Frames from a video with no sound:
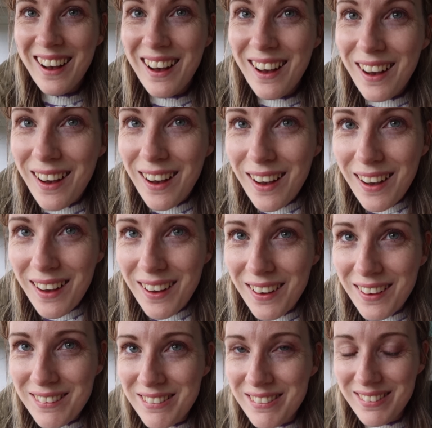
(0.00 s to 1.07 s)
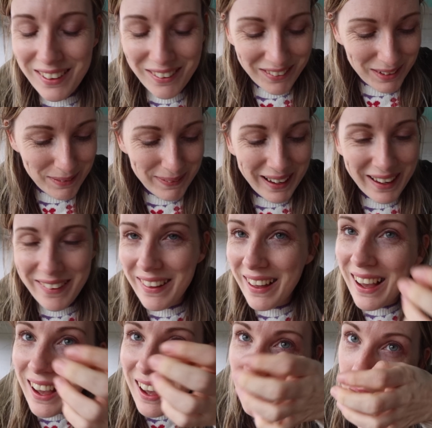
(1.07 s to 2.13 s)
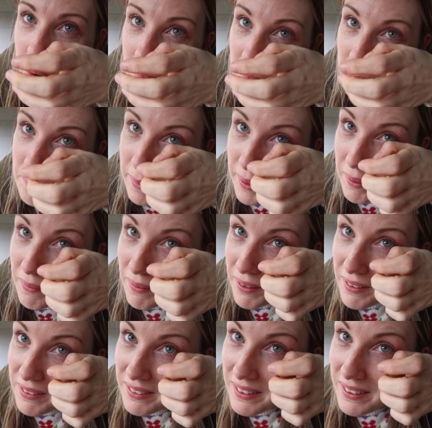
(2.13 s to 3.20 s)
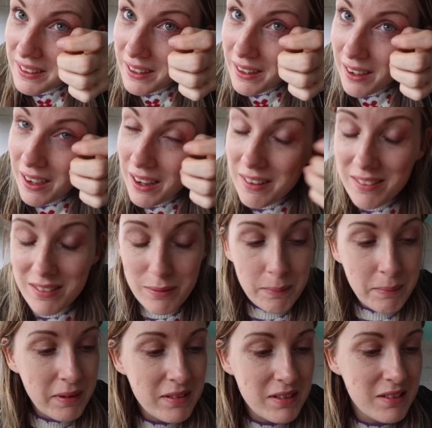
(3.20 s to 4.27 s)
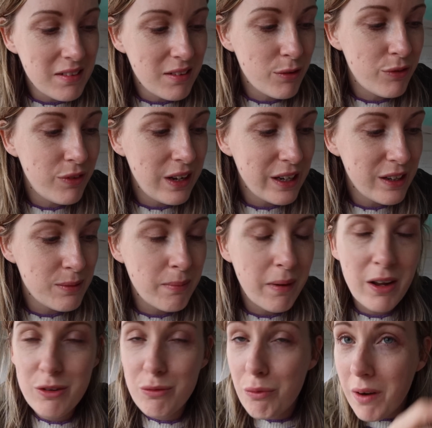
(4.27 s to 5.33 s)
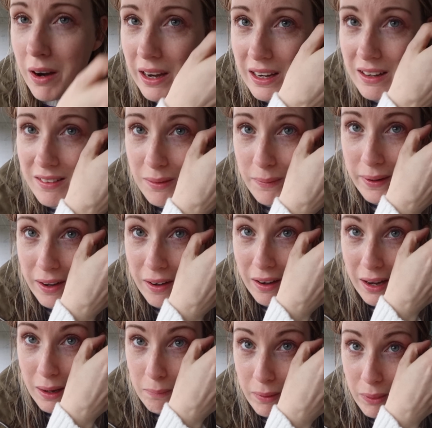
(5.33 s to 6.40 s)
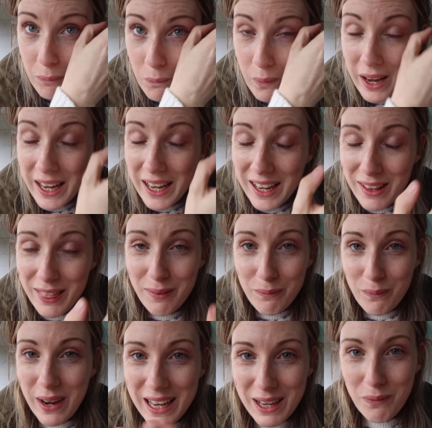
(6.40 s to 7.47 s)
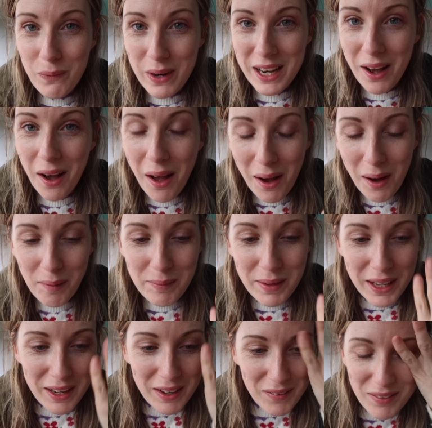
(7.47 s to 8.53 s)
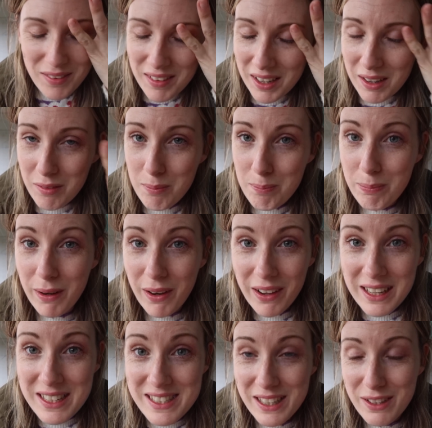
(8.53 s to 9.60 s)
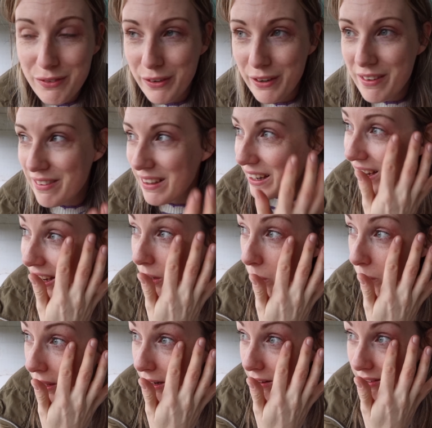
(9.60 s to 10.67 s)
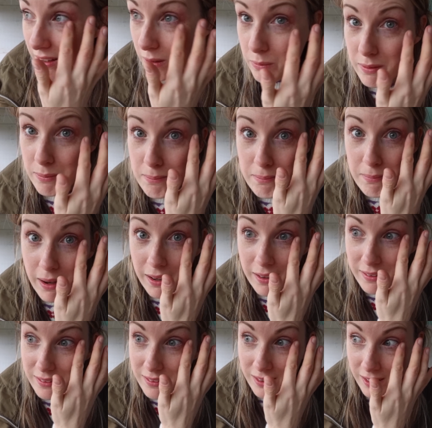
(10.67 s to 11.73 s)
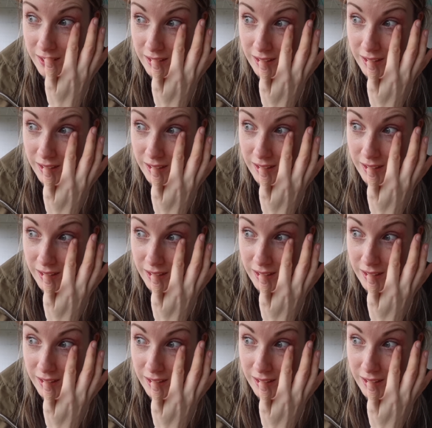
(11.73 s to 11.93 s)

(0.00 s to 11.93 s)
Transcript: oh, sorry about that. Oh my god. I, I must have just flicked mud right into my eye, but the way the way it went up it was like I was blinded for a second. All I could see was mud.